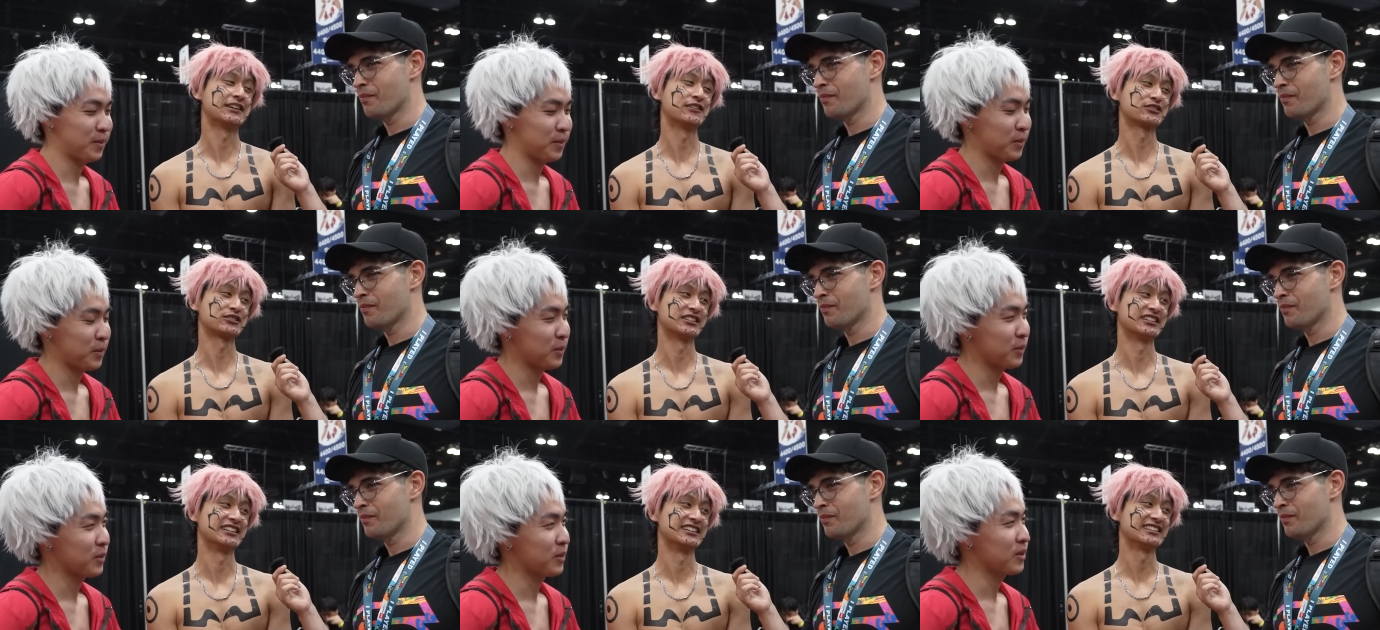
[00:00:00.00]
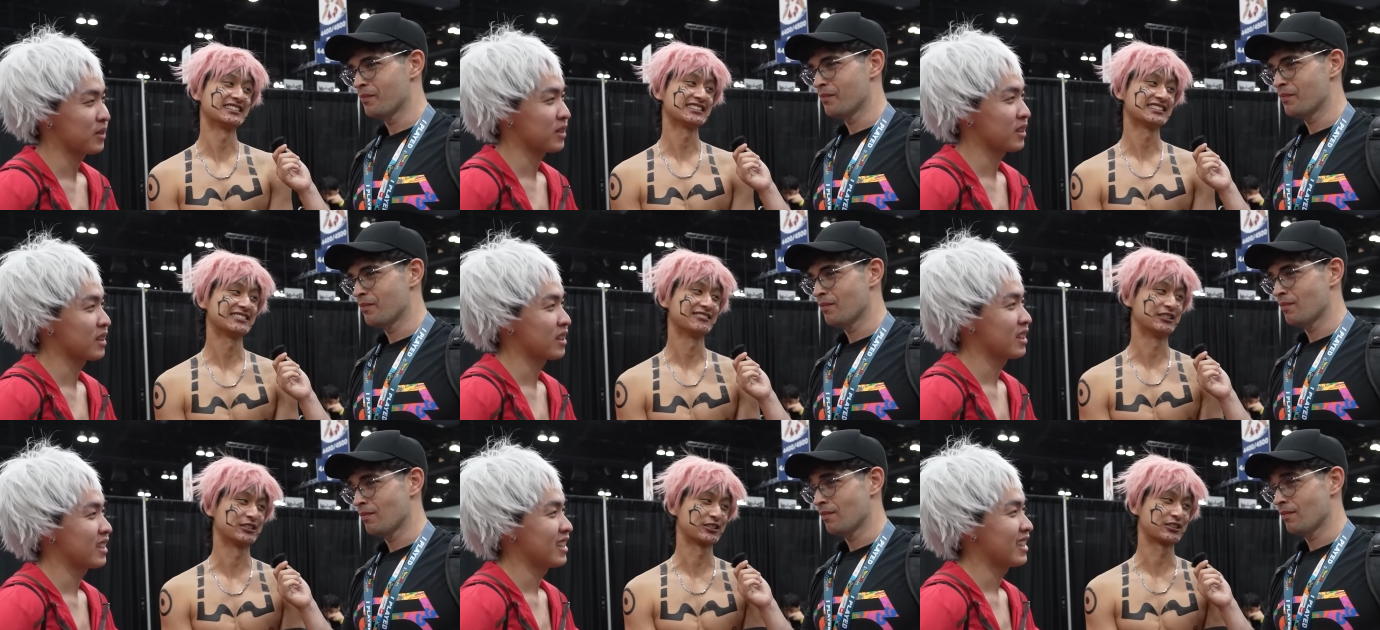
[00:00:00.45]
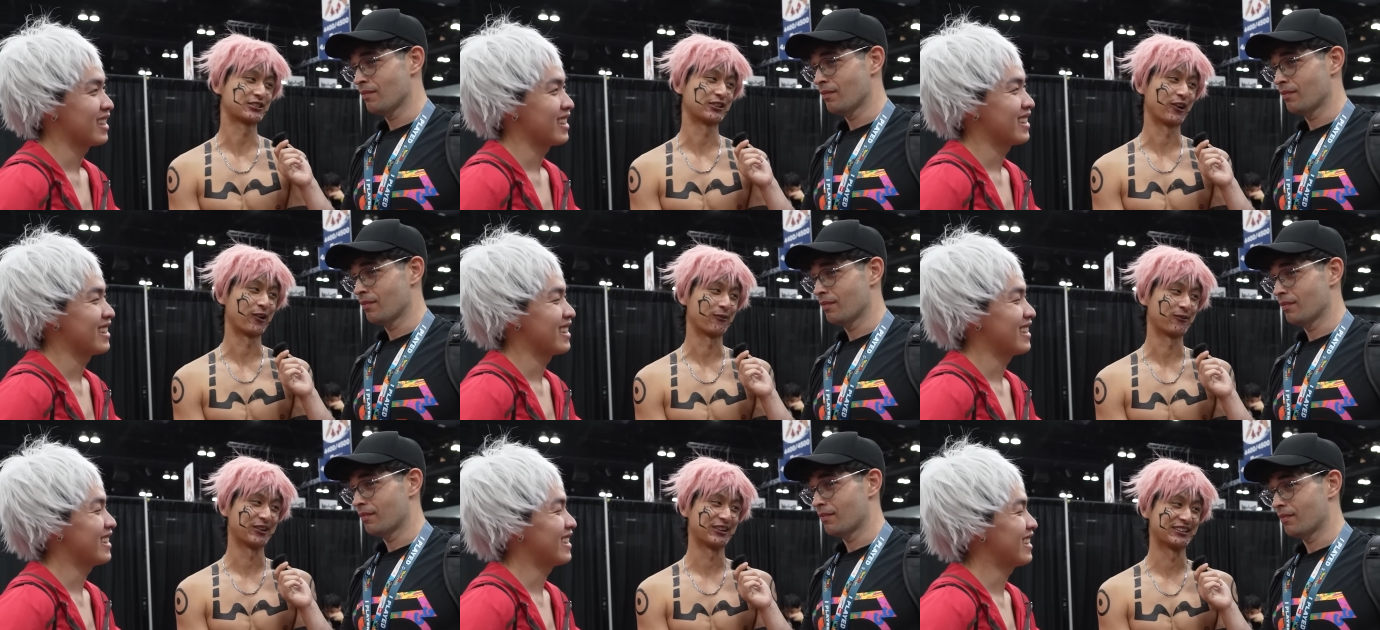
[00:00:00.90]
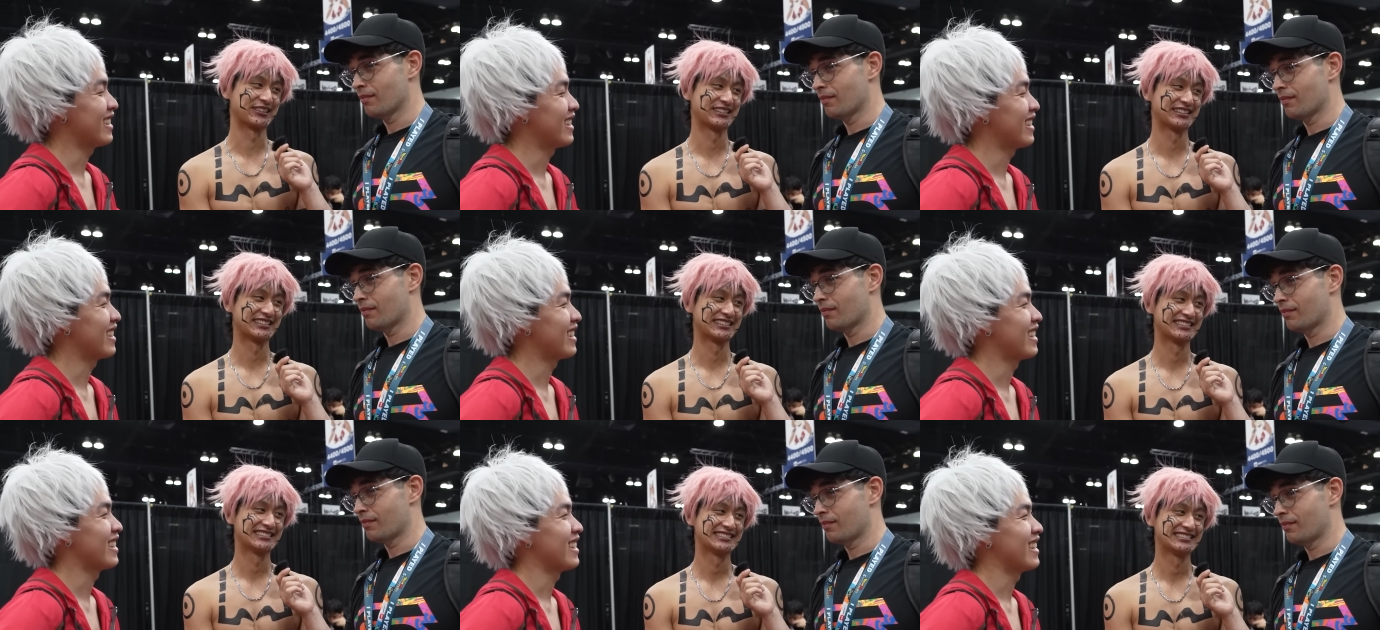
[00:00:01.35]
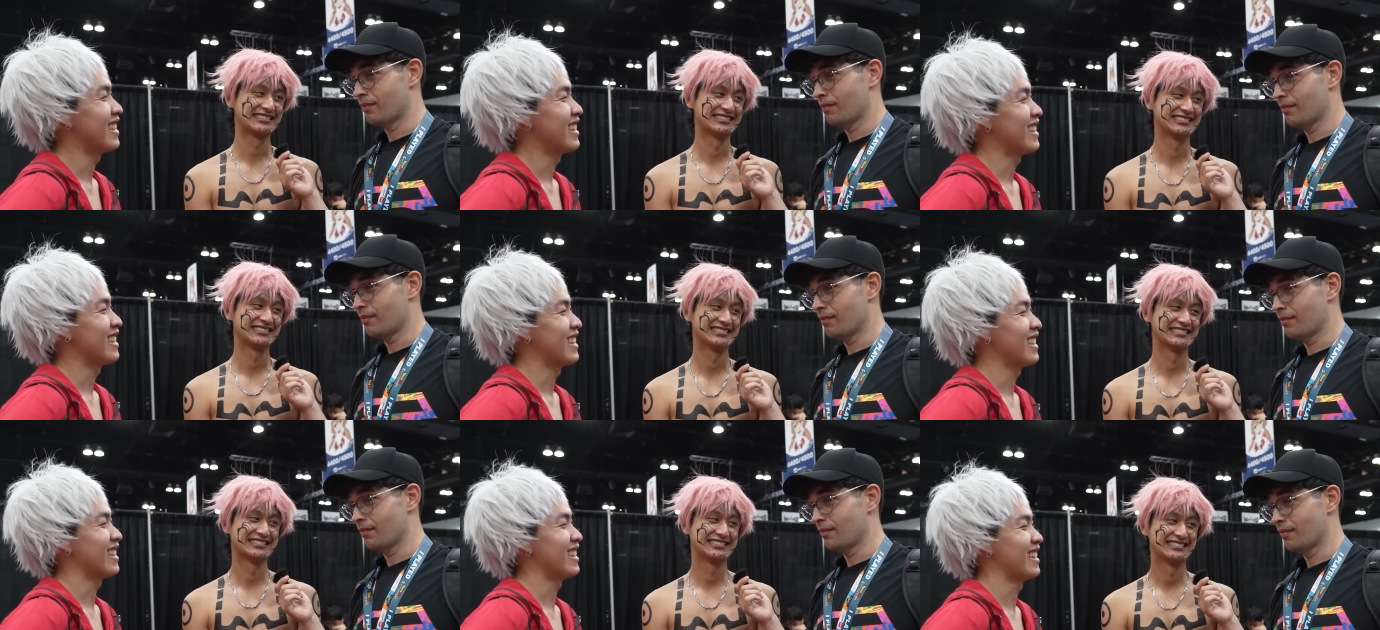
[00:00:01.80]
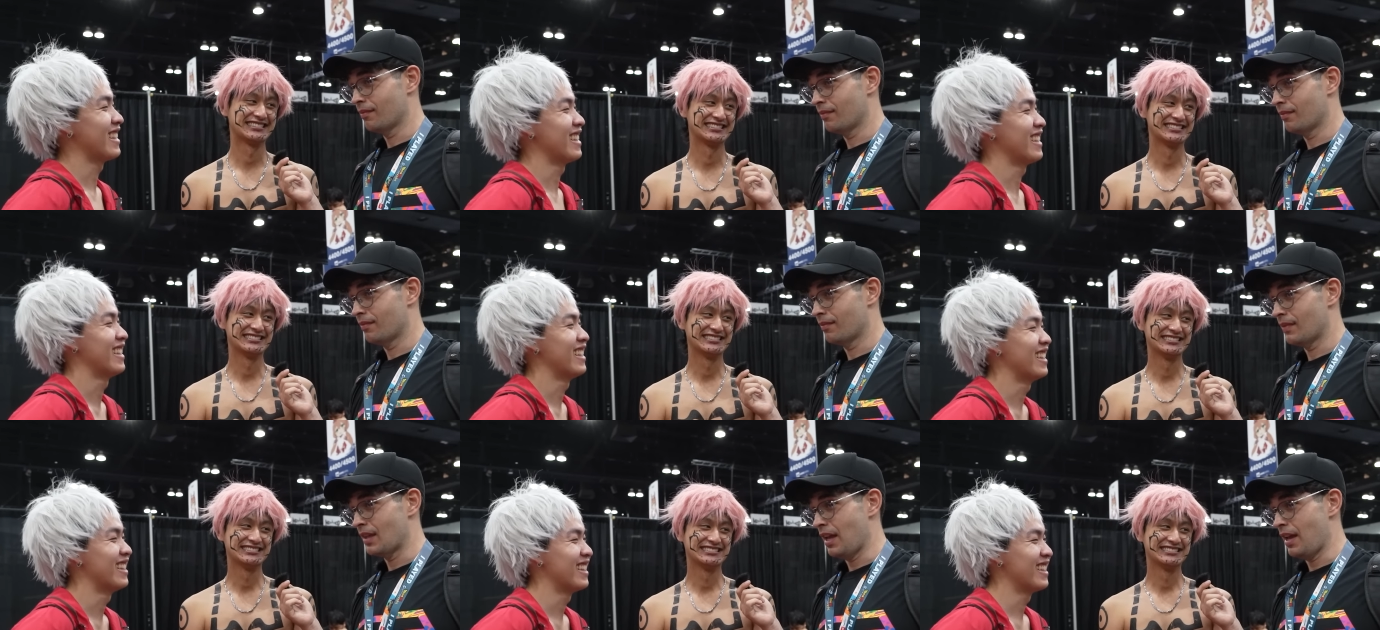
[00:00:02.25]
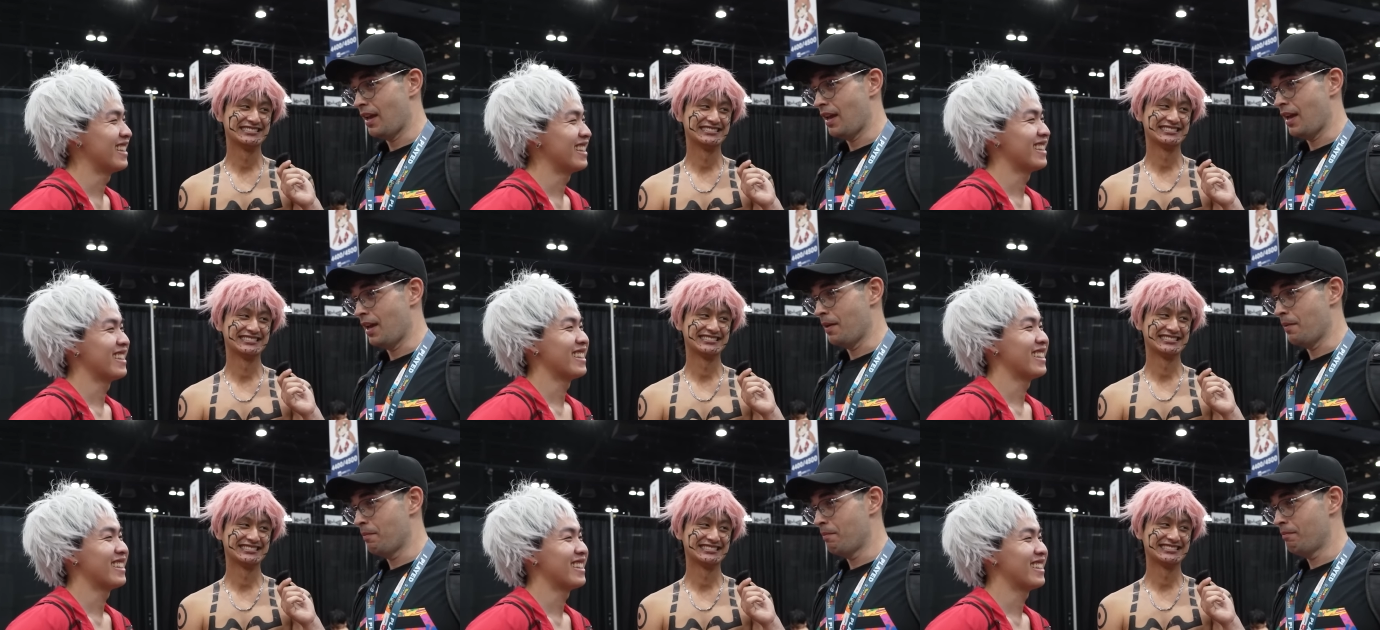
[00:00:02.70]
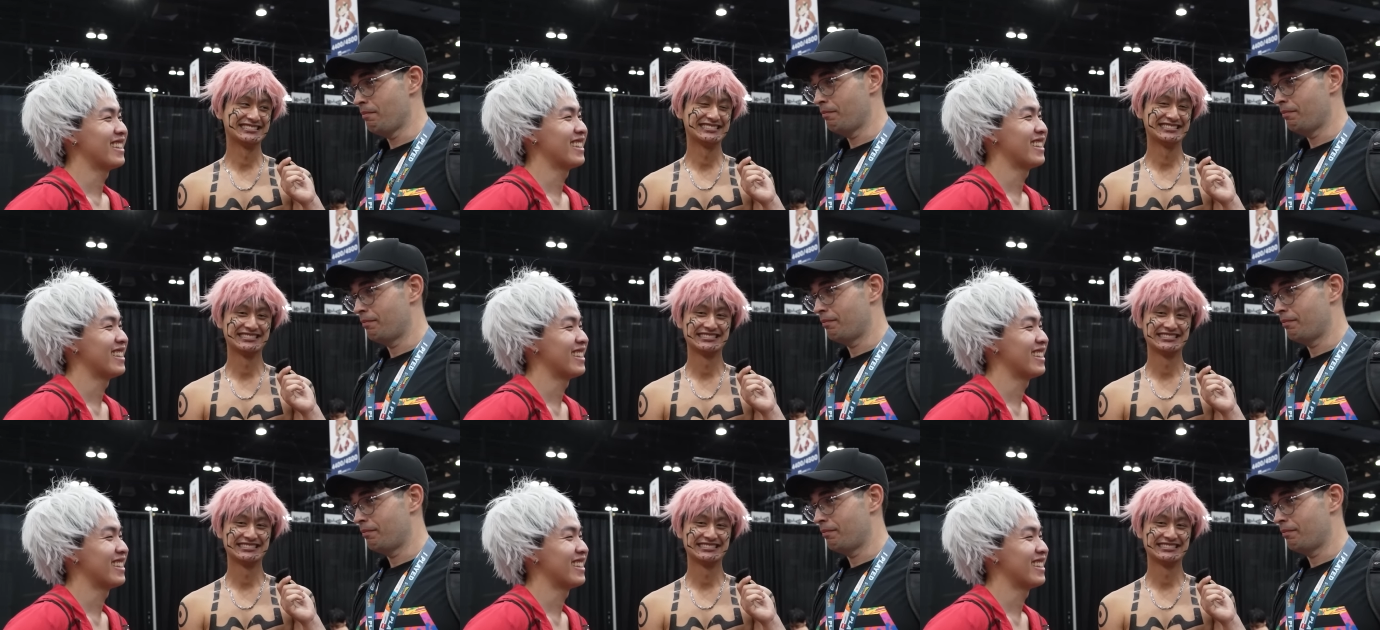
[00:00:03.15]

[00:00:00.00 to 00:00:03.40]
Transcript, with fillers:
Speaker 1: you give us a hint? What does it start with? M?